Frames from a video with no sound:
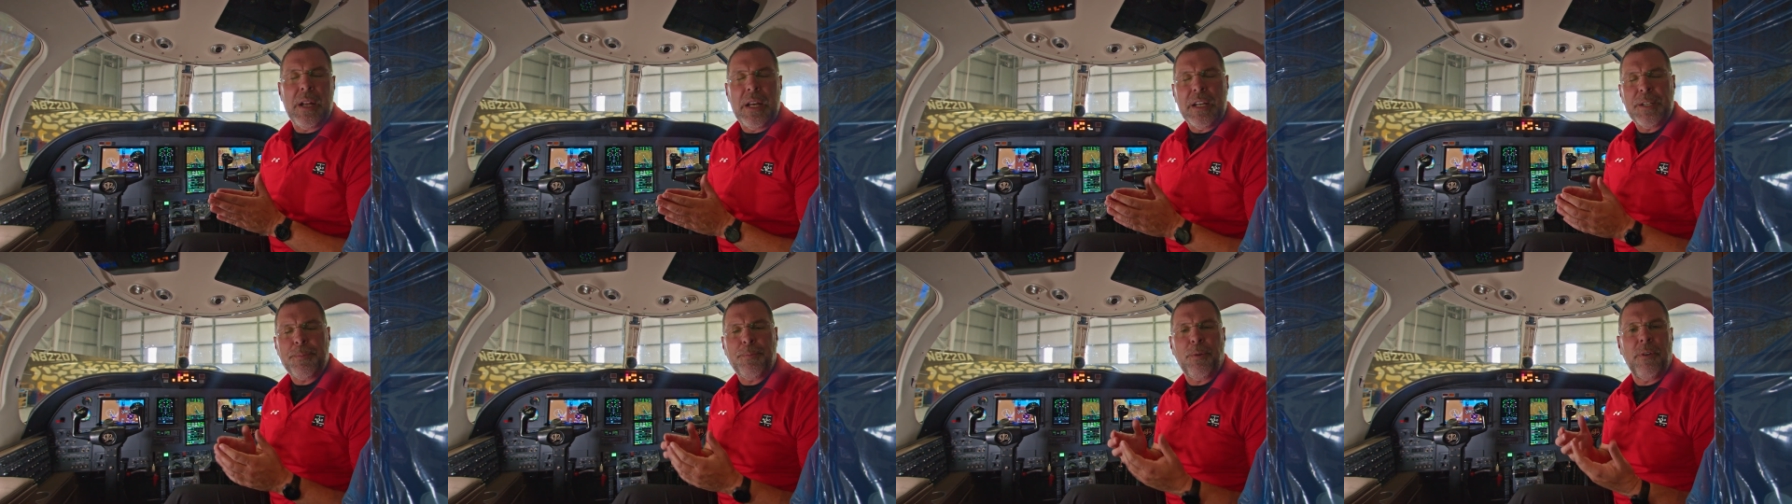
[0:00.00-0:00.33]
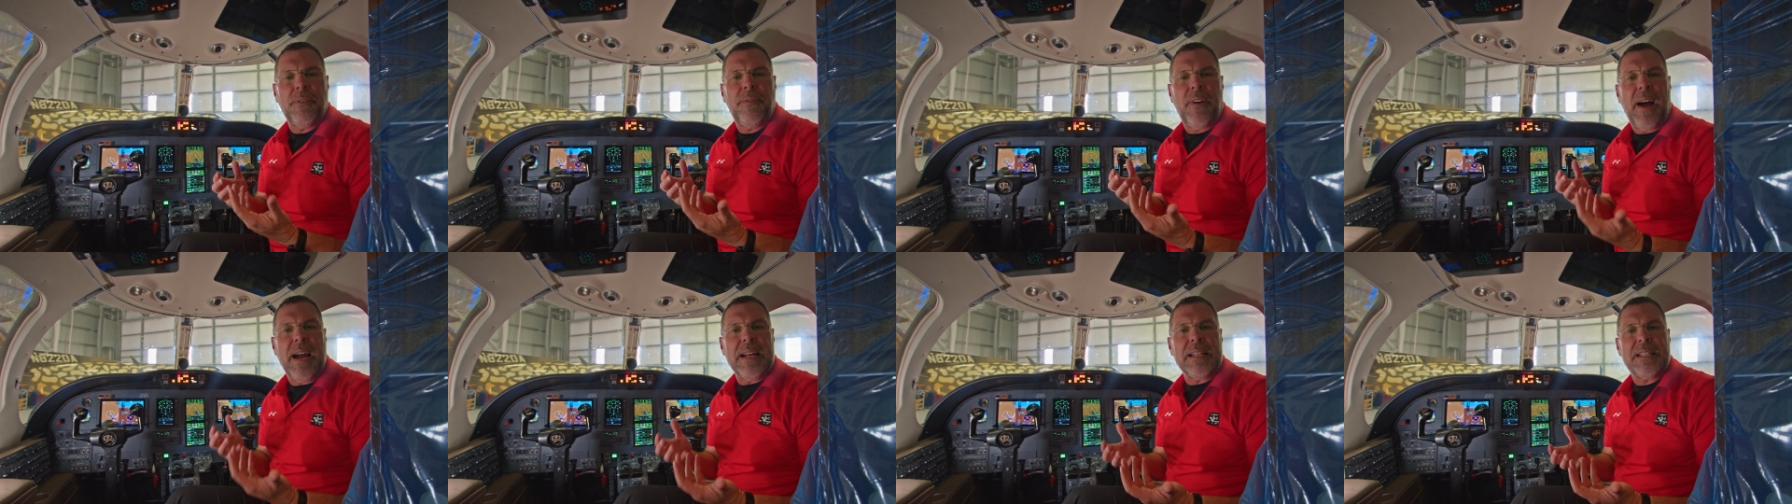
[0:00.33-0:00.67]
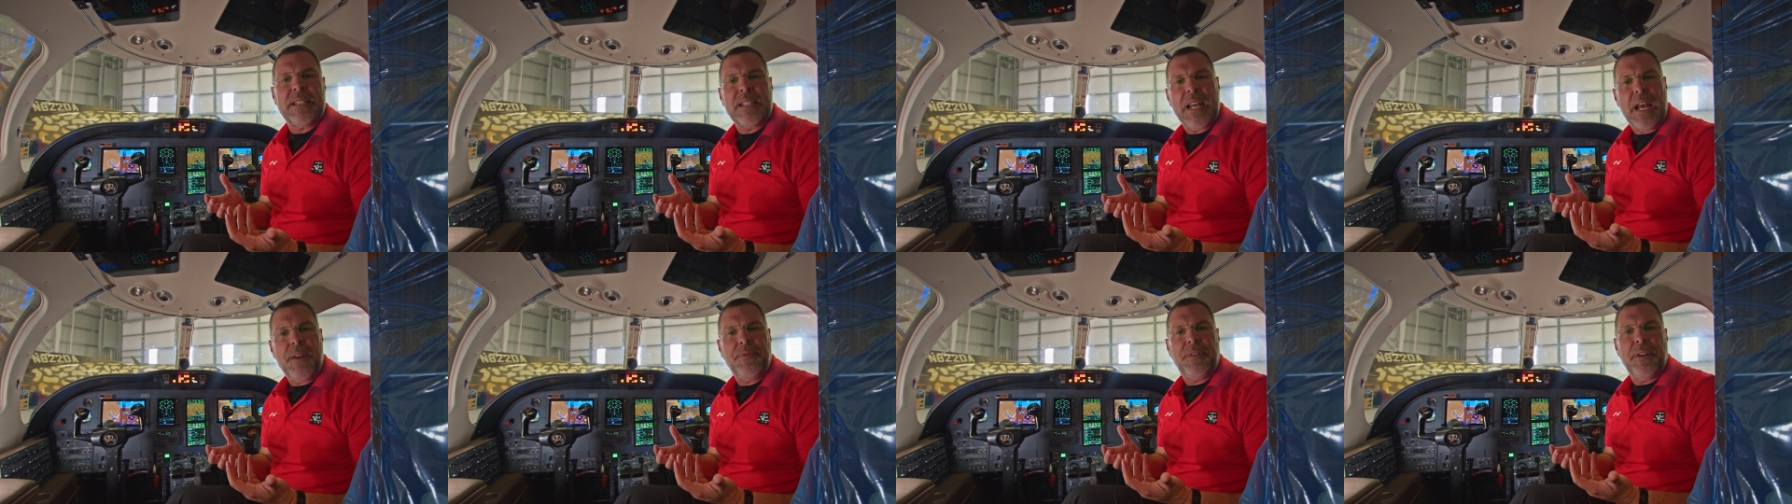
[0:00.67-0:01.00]
is provide
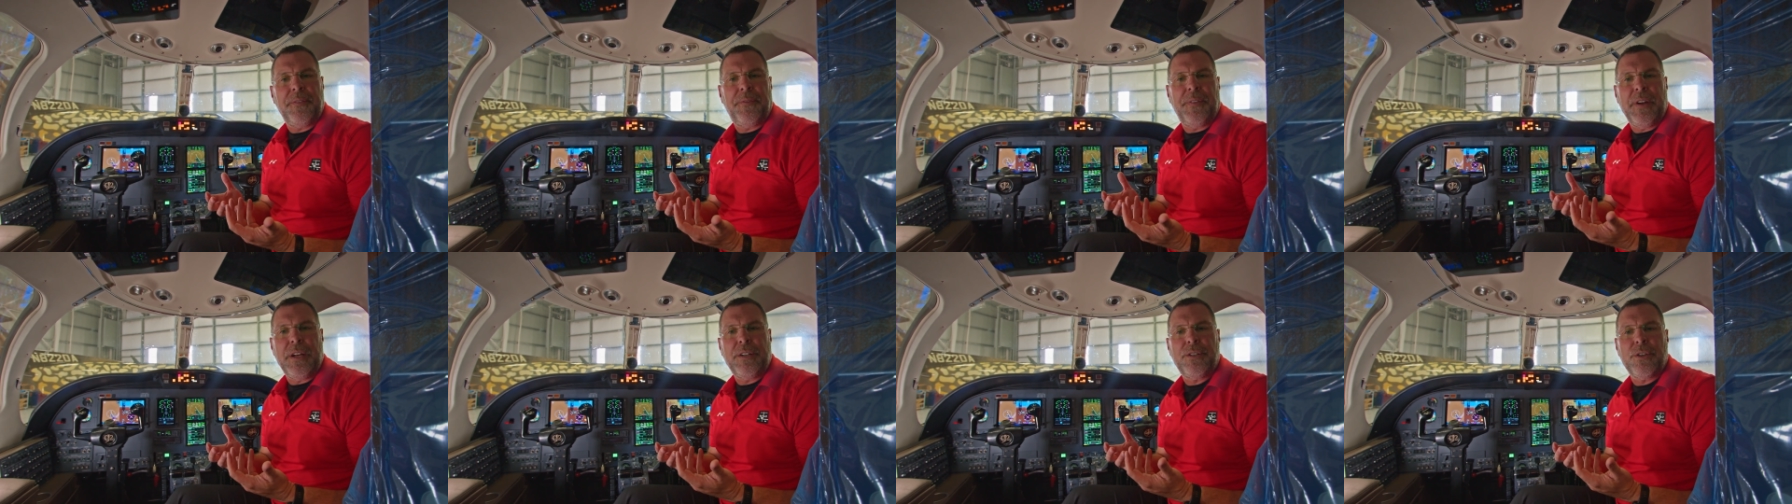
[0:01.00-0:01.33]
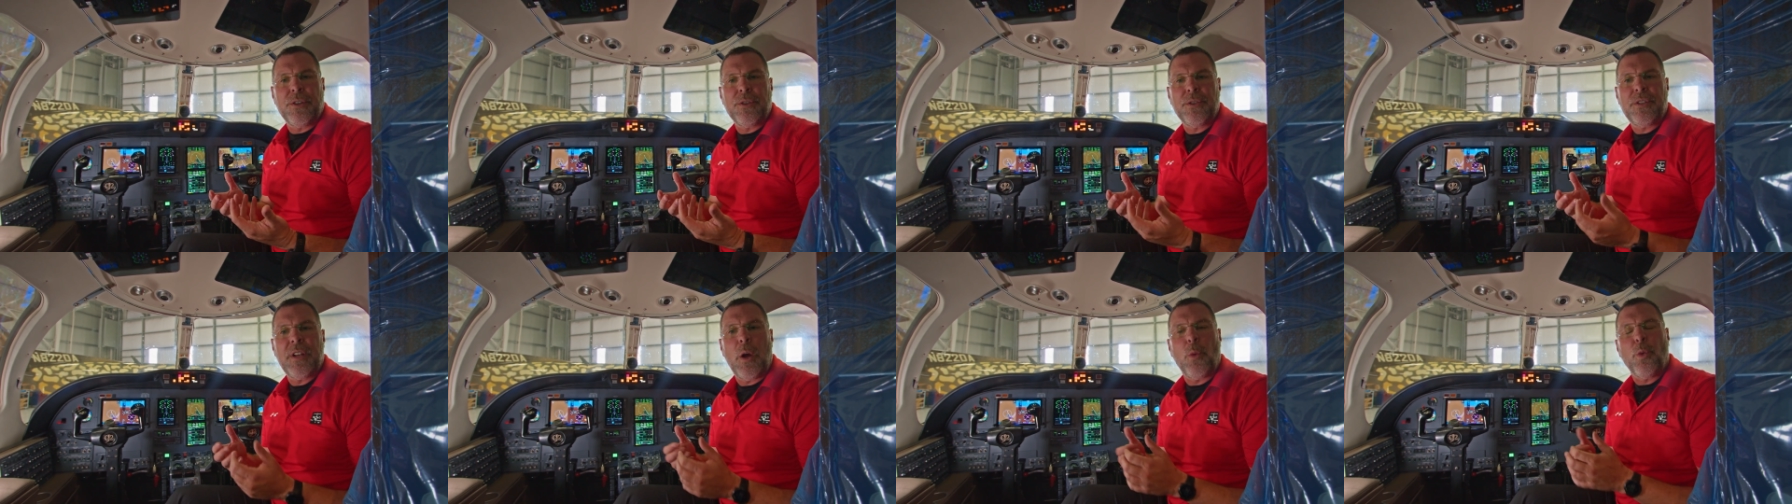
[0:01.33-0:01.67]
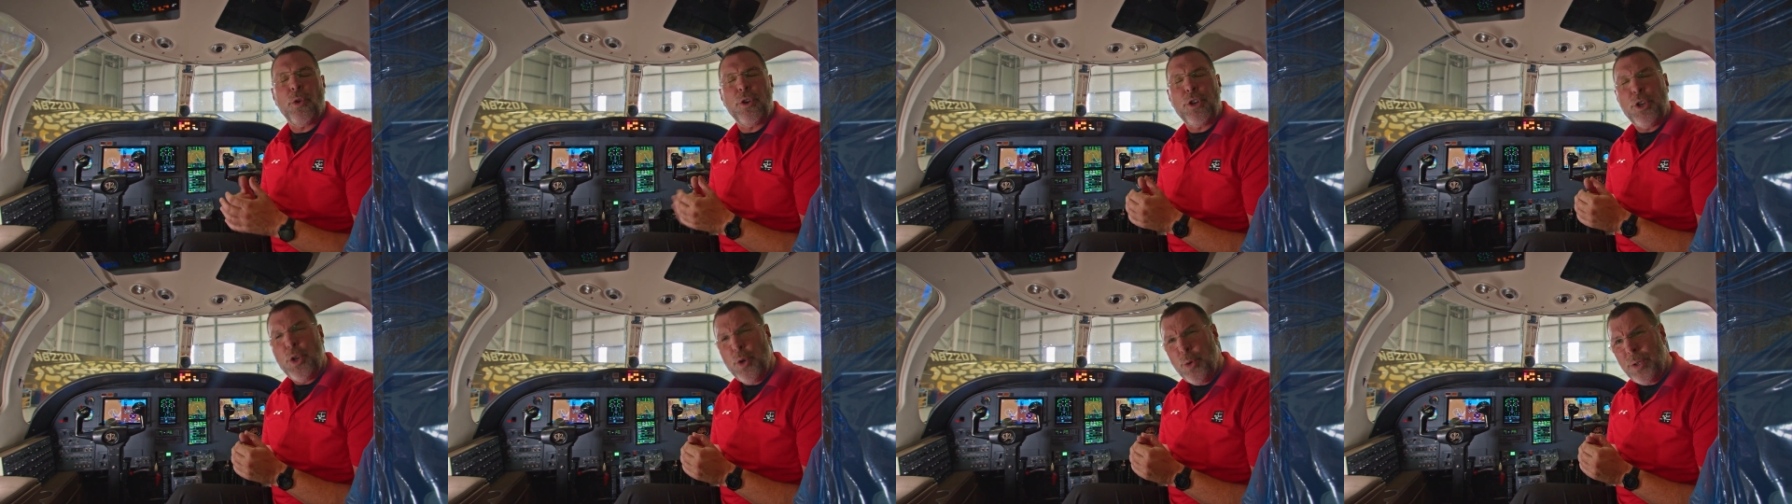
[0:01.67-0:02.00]
safety features that we're
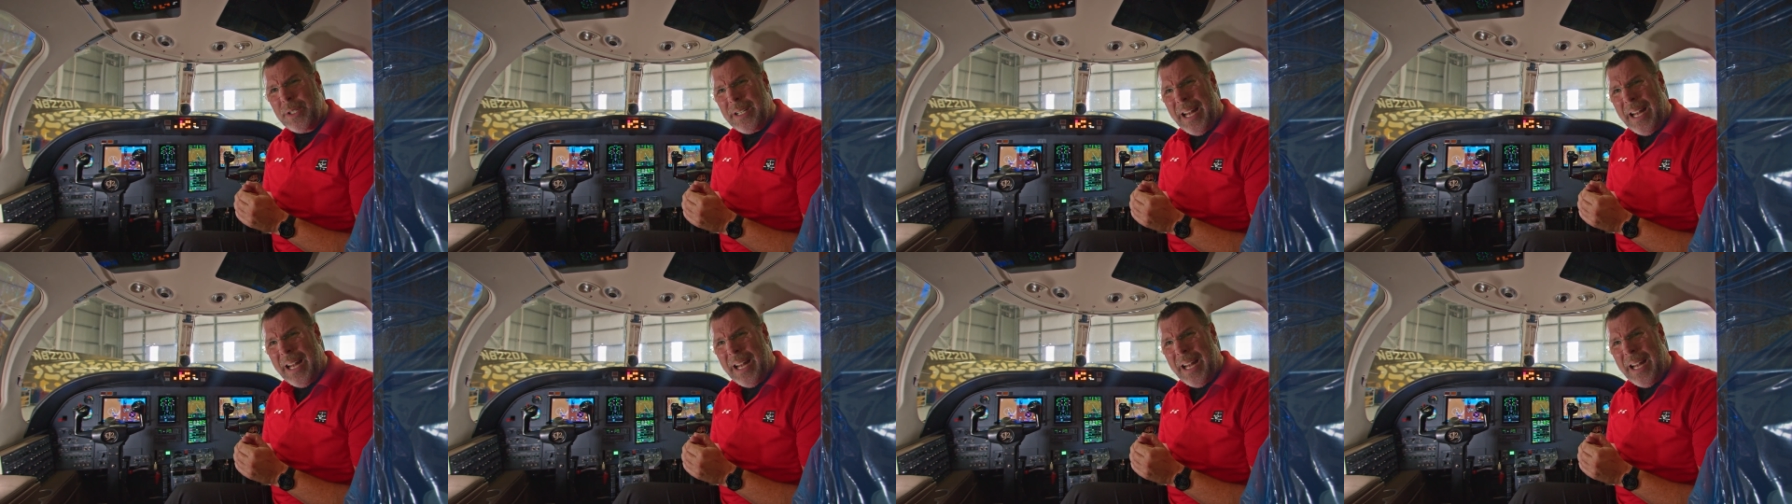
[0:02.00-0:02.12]
used